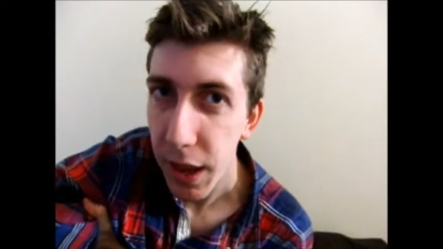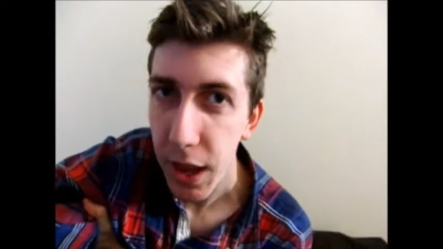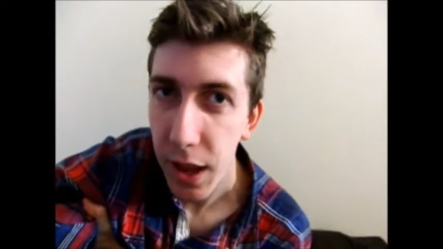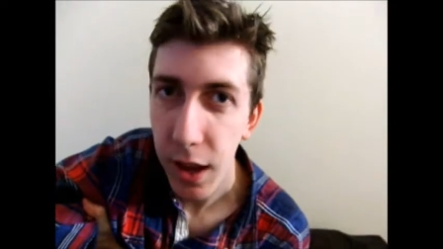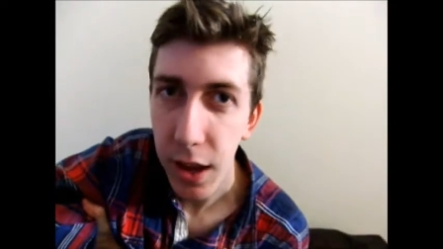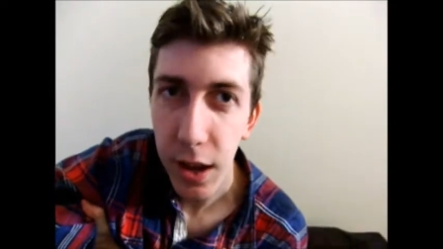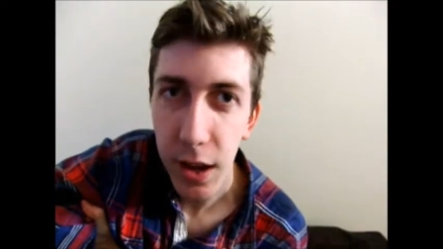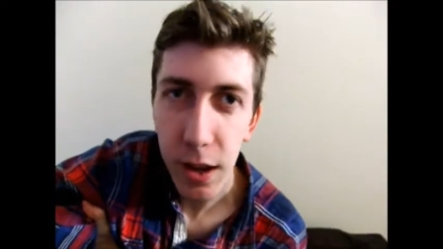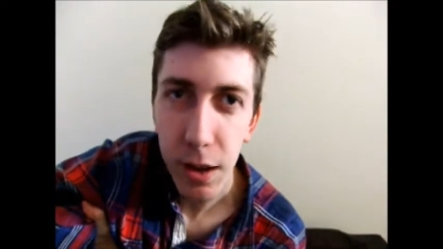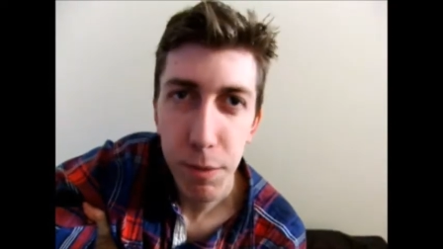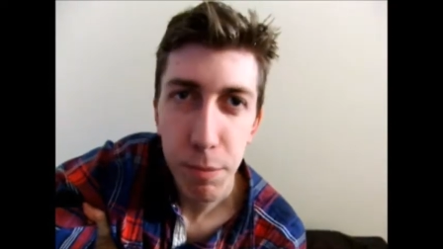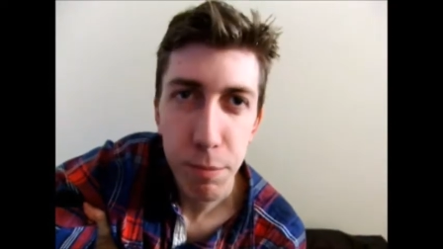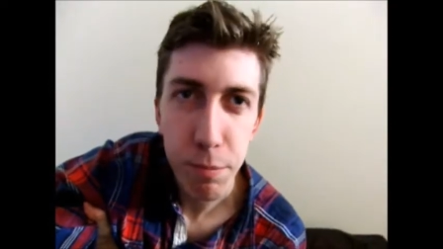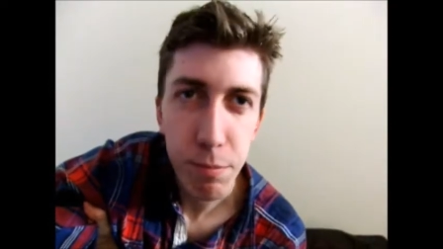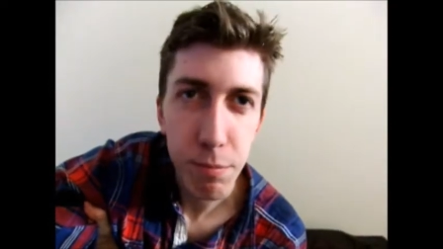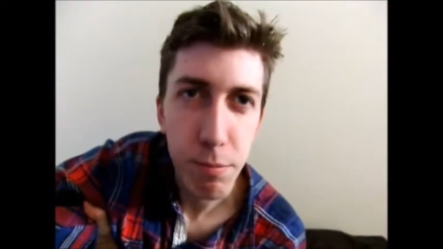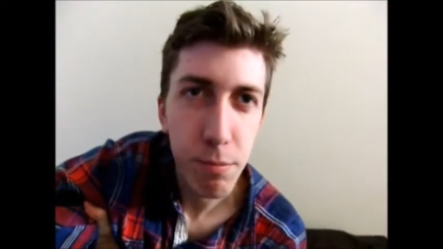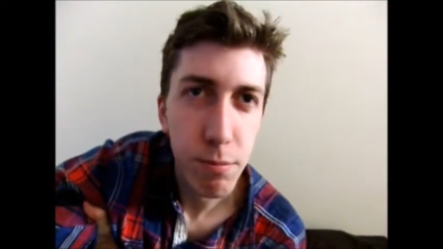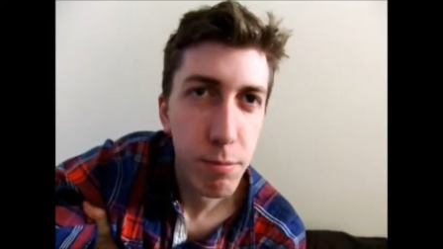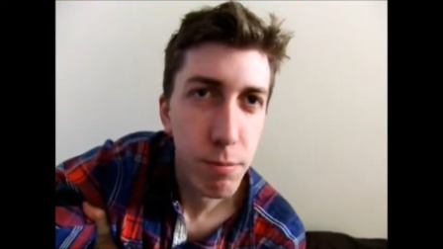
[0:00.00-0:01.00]

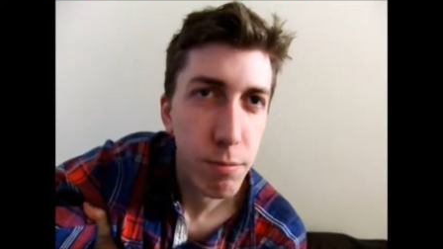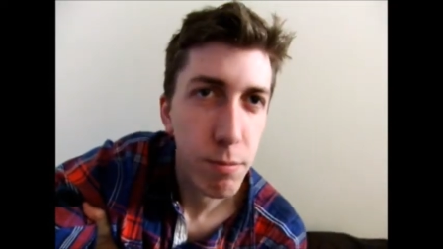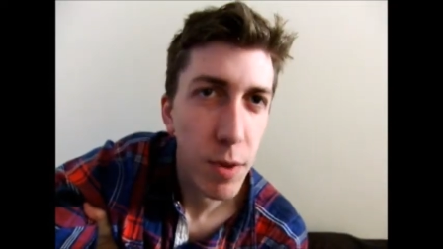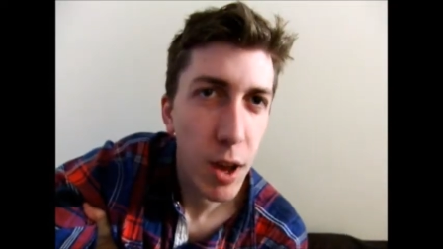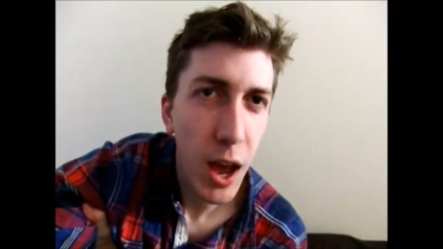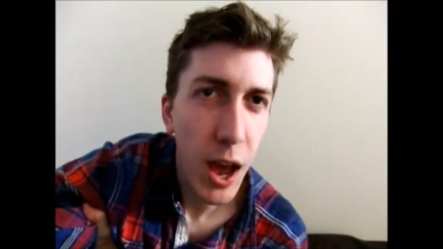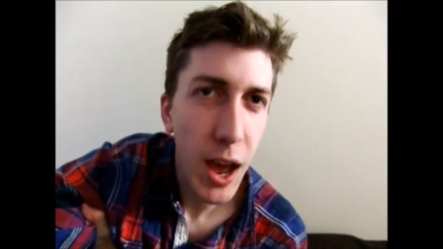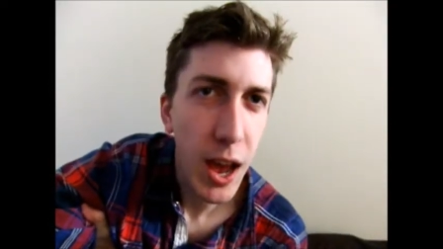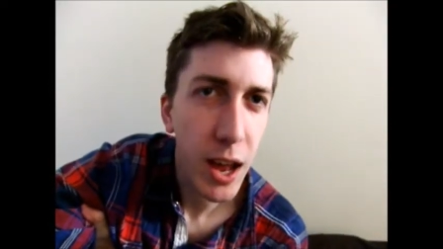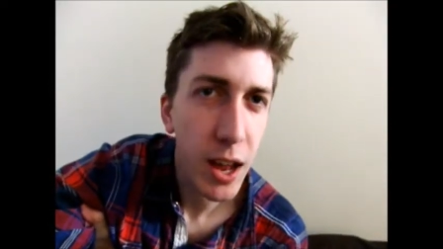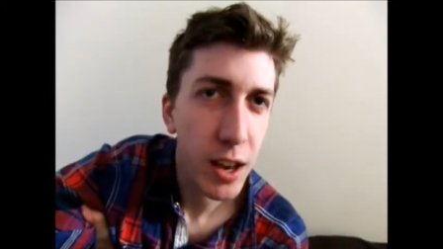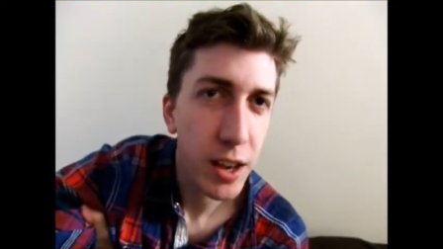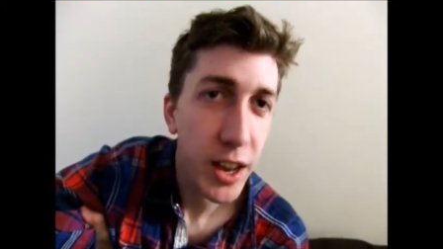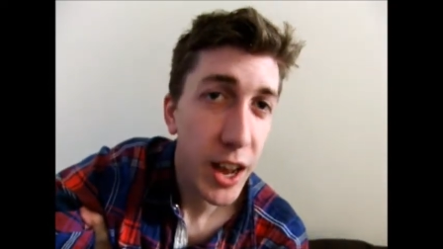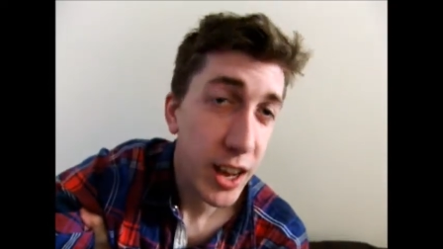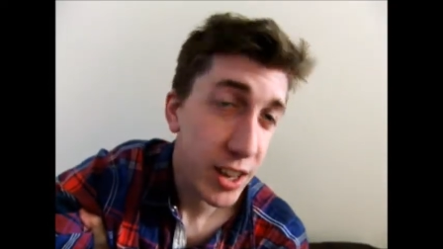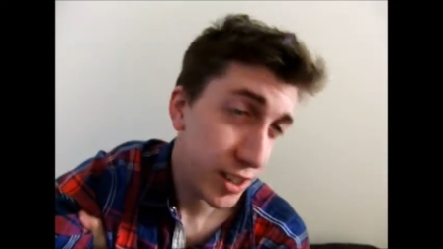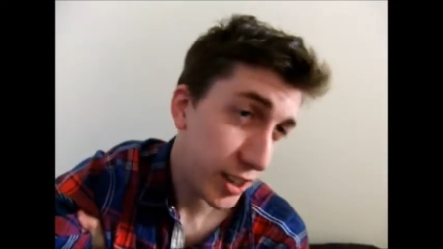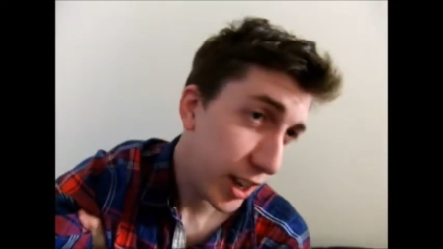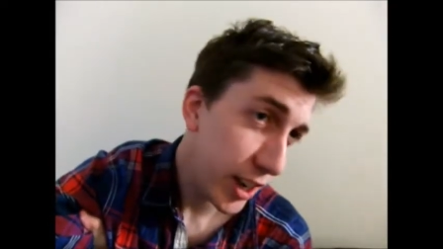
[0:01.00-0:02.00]
and
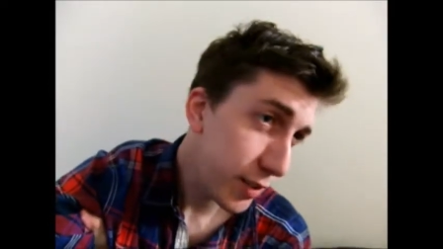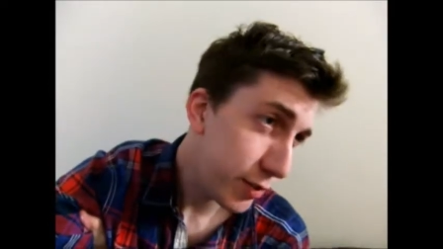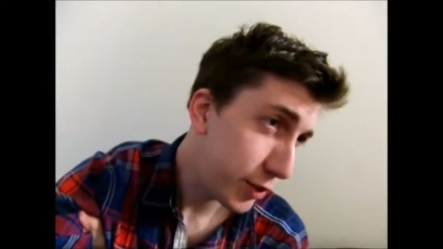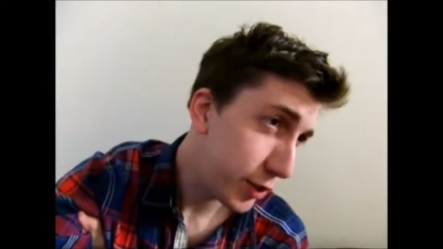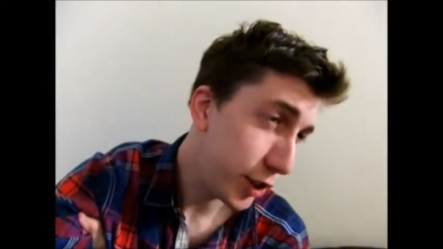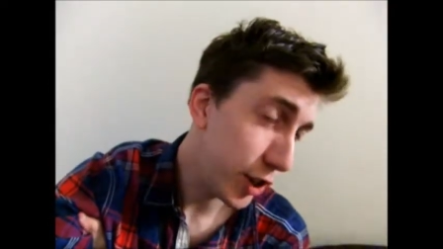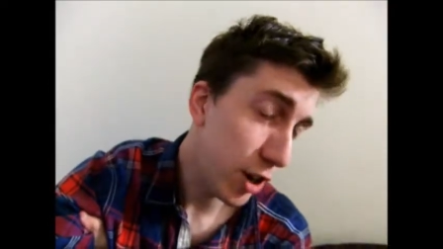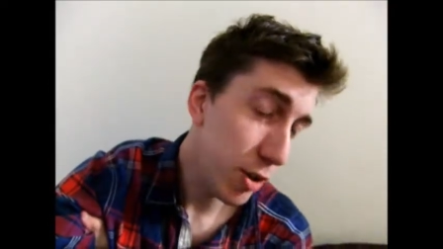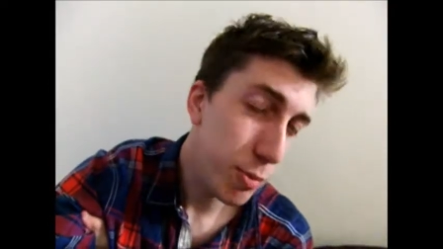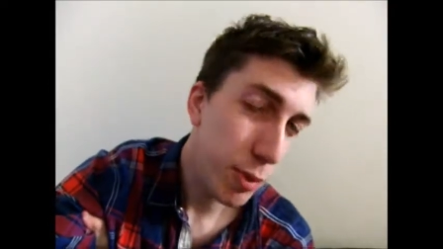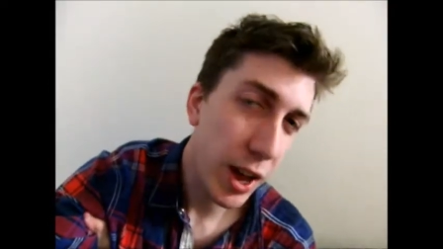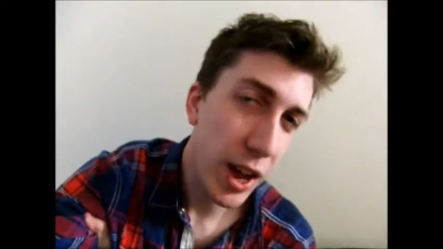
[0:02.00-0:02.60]
has a gift shop